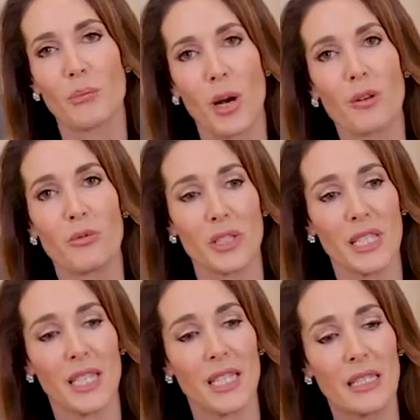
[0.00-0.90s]
part
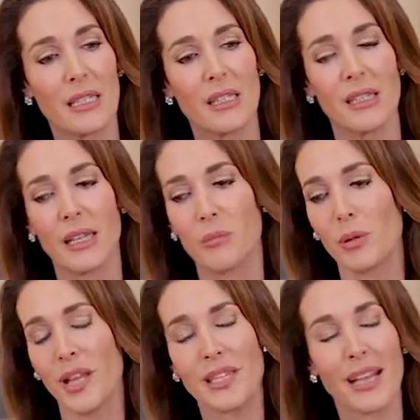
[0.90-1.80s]
really in
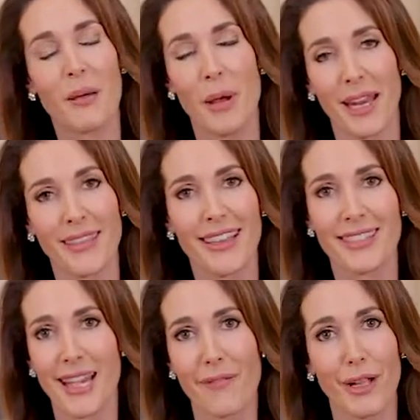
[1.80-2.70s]
blending up anything
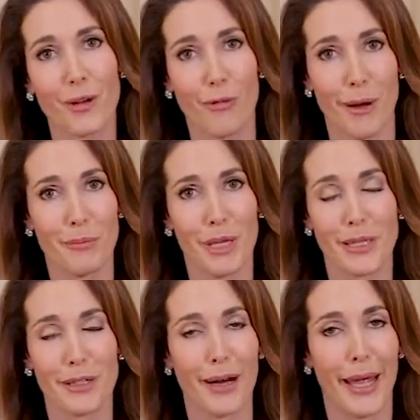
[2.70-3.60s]
is having a great blender.